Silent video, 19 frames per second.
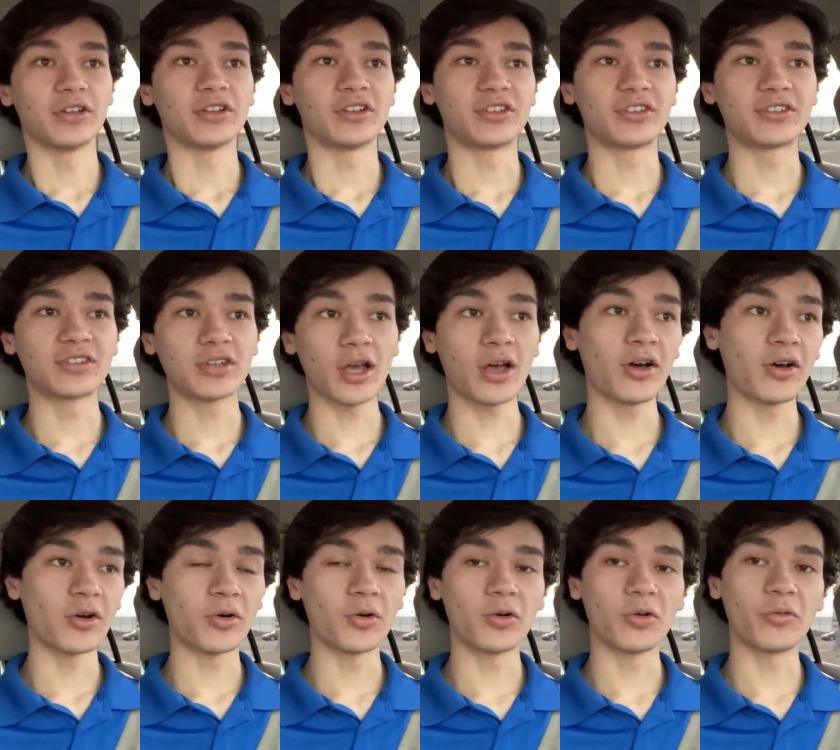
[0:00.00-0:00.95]

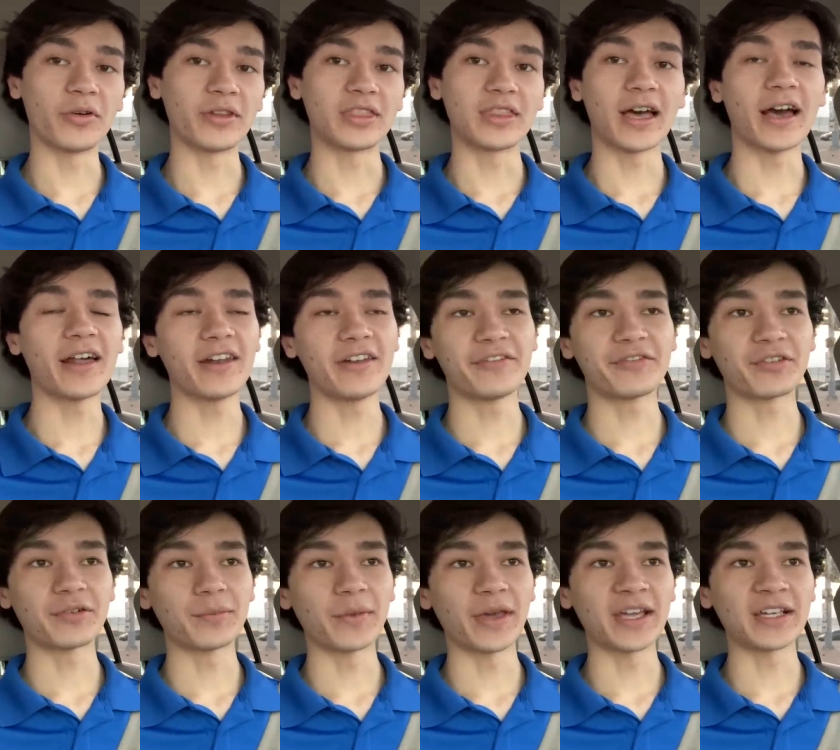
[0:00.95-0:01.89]
So with that
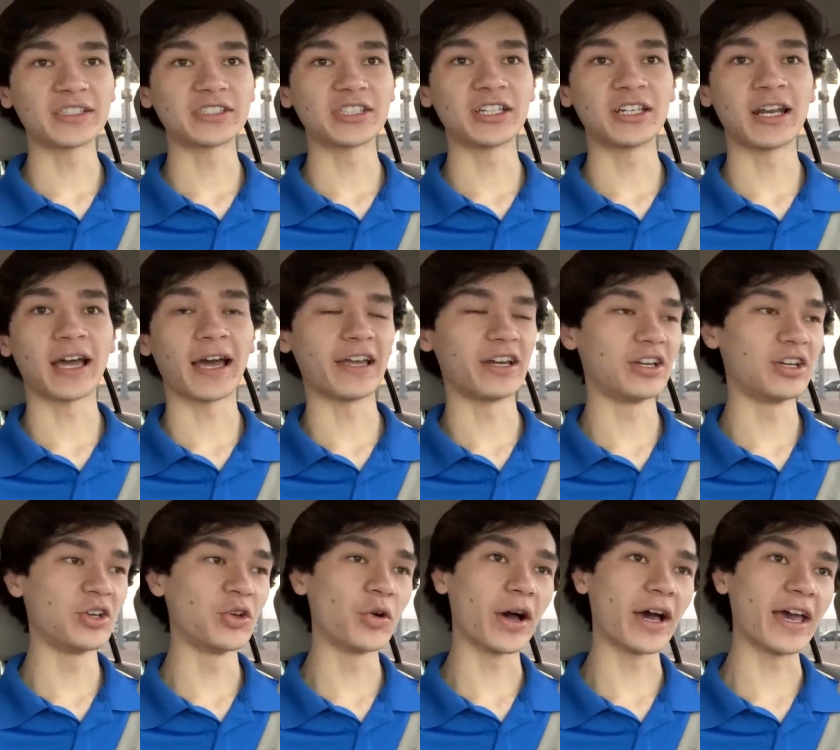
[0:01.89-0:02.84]
information, I
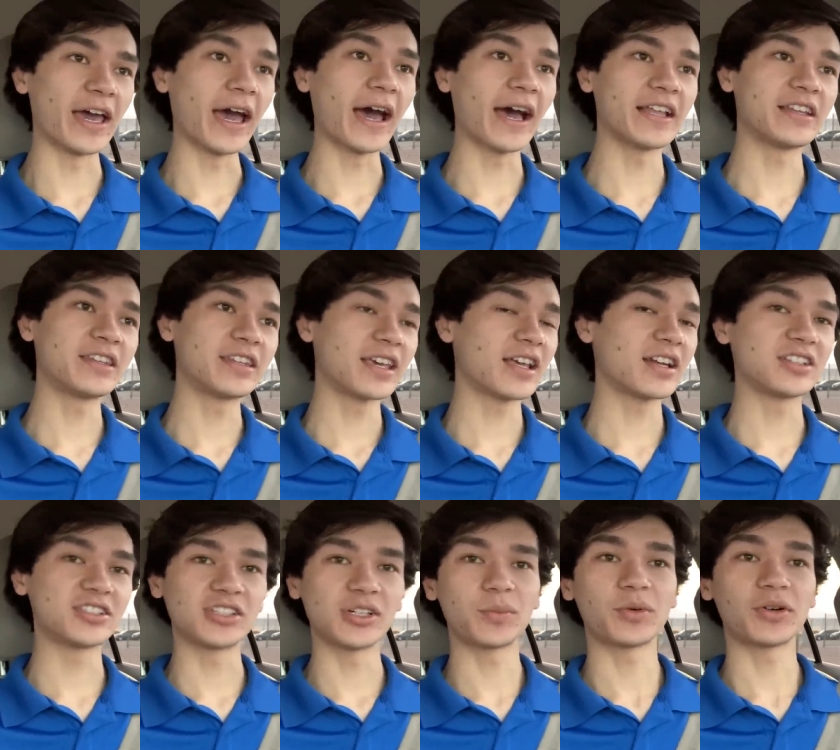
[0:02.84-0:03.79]
knew I had to get
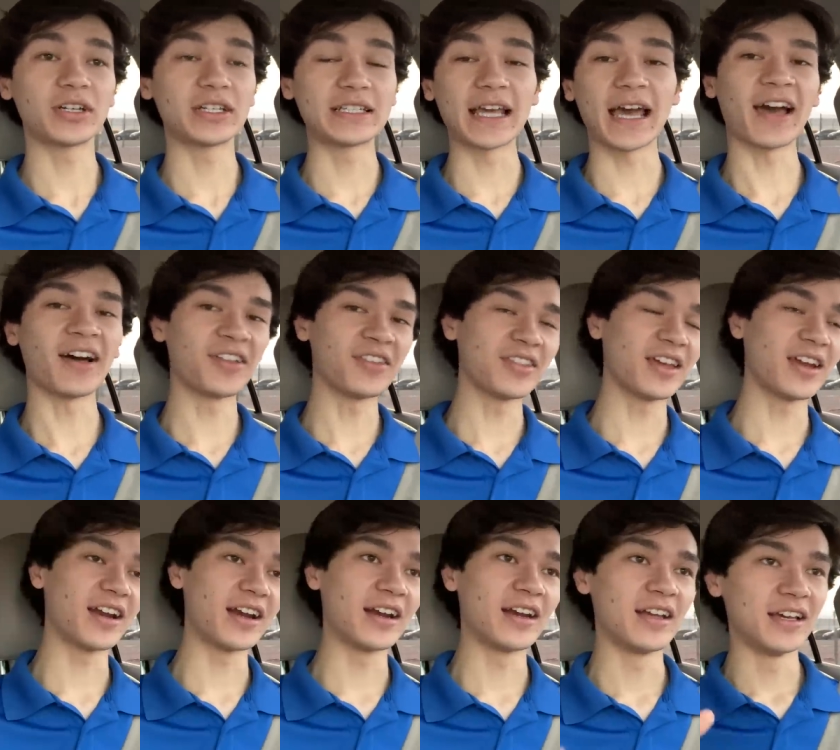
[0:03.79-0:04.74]
a shipper down
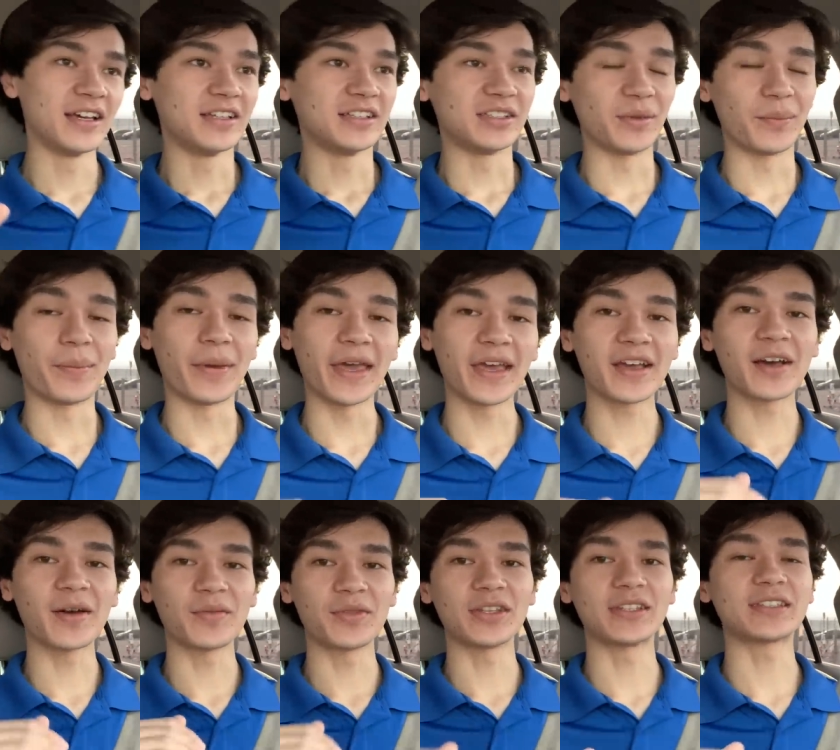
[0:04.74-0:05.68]
there to pick
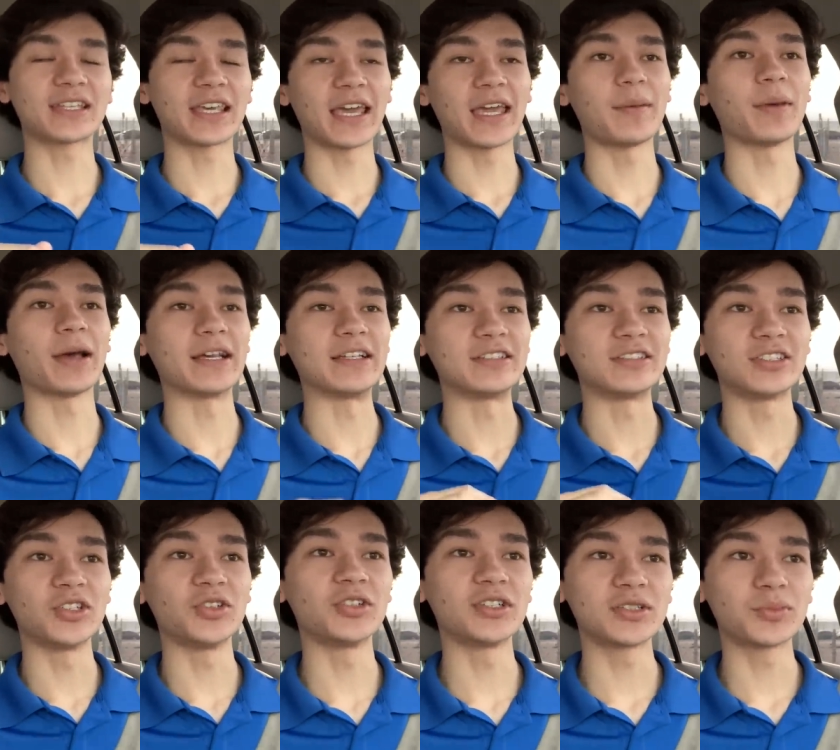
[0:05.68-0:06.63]
up this game as
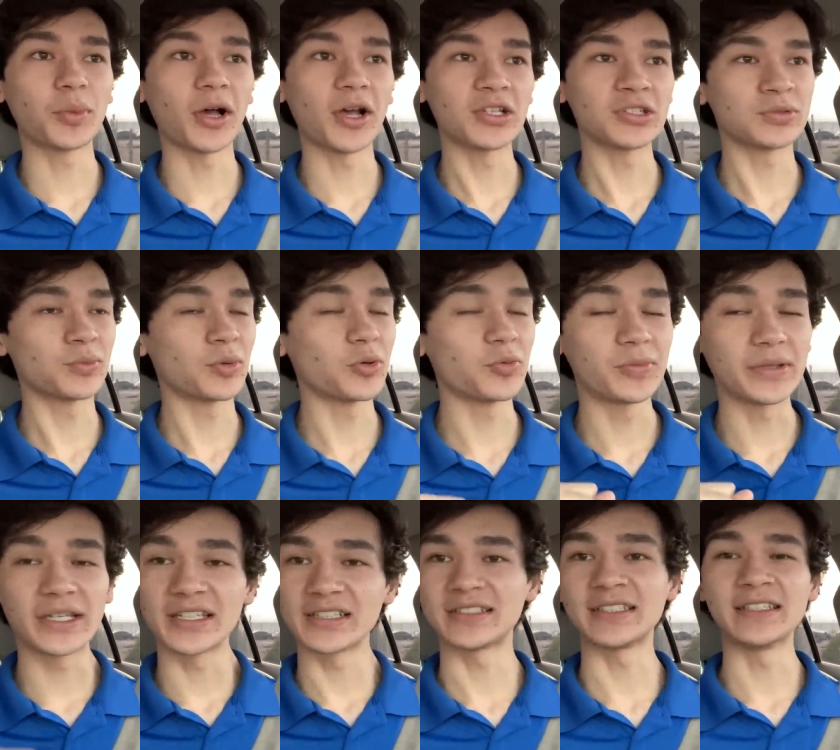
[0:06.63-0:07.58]
soon as possible
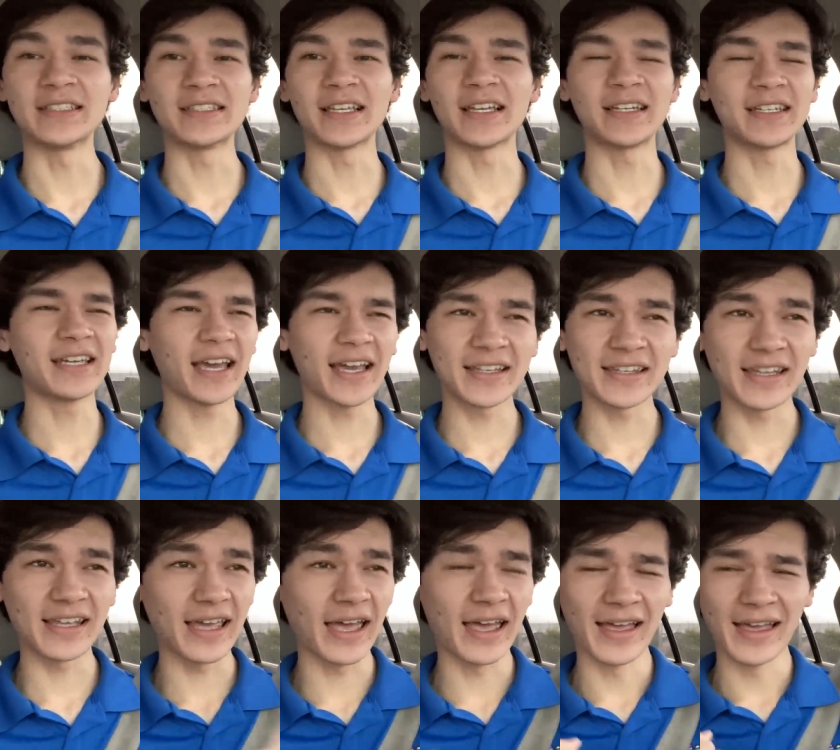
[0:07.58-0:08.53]
because he said he had